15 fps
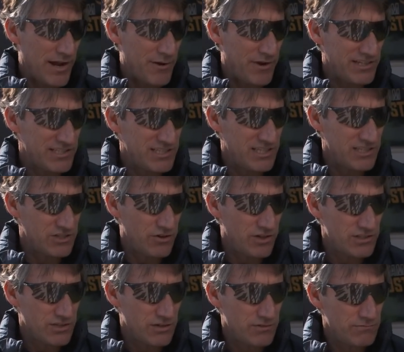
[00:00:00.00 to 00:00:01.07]
8 races here
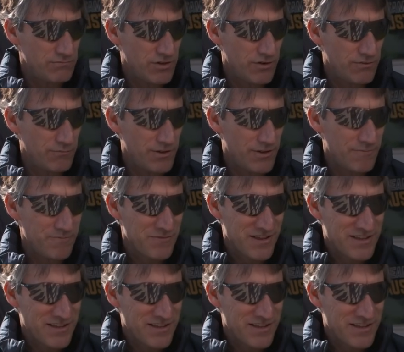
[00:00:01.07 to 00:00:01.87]
tonight. So you know, with a